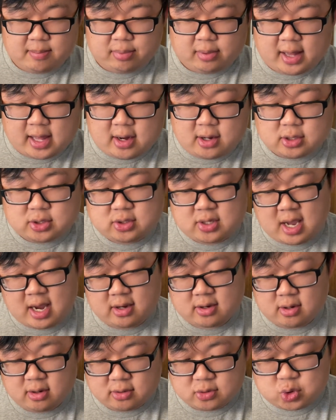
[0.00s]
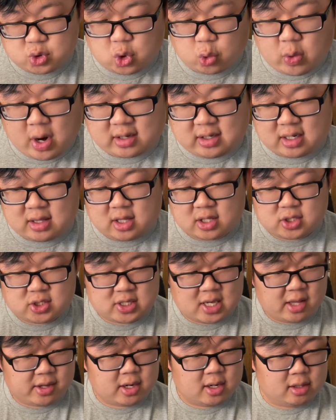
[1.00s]
players take turns directing the
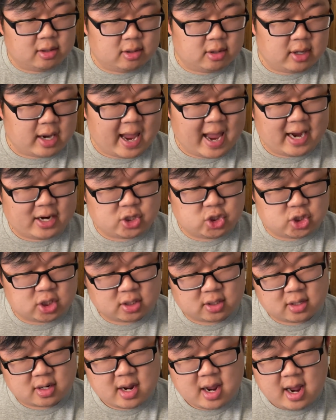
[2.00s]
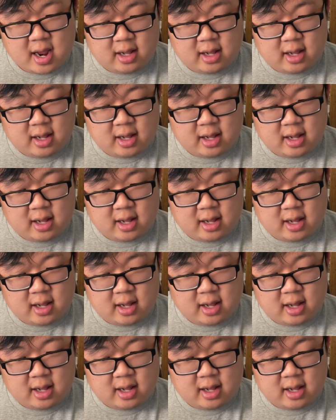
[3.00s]
cellular action,